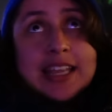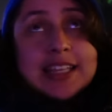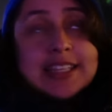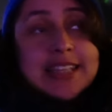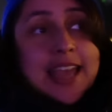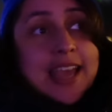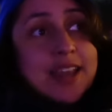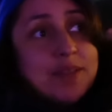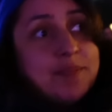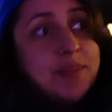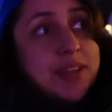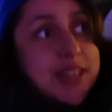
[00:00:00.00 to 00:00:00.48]

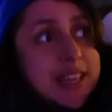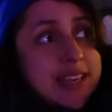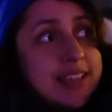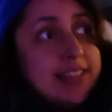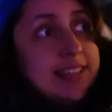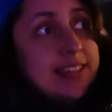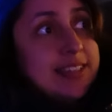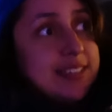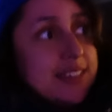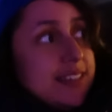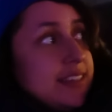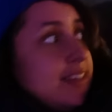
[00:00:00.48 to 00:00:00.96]
10
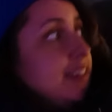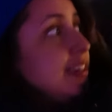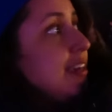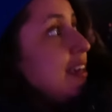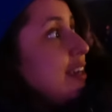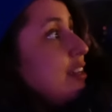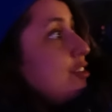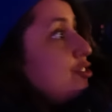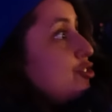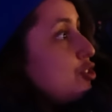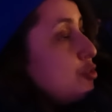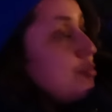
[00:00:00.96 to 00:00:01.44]
minutes.
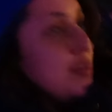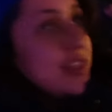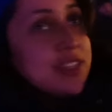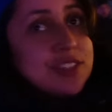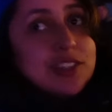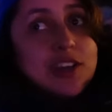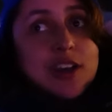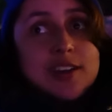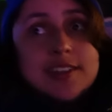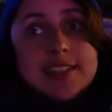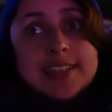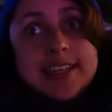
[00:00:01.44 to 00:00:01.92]
It should be
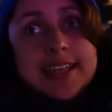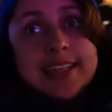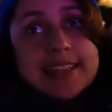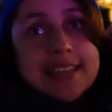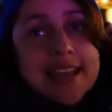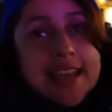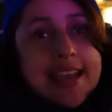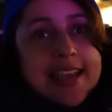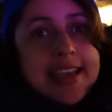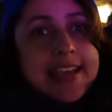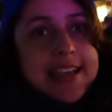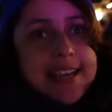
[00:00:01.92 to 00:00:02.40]
starting in
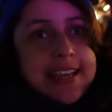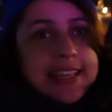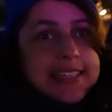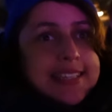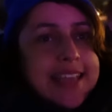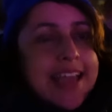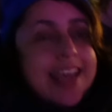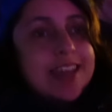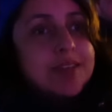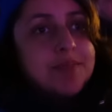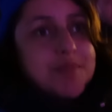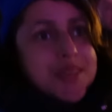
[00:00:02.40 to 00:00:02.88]

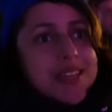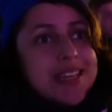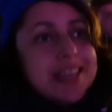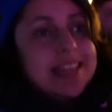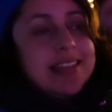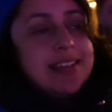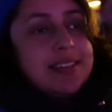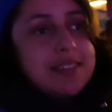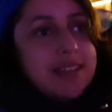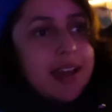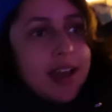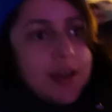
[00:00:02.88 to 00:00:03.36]
10
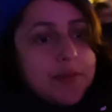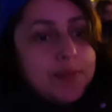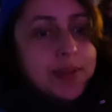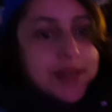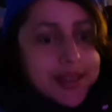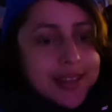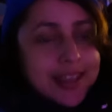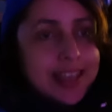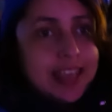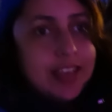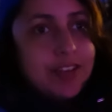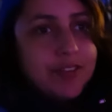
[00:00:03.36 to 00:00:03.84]
minutes. I
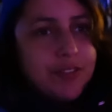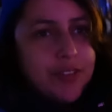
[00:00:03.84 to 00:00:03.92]
believe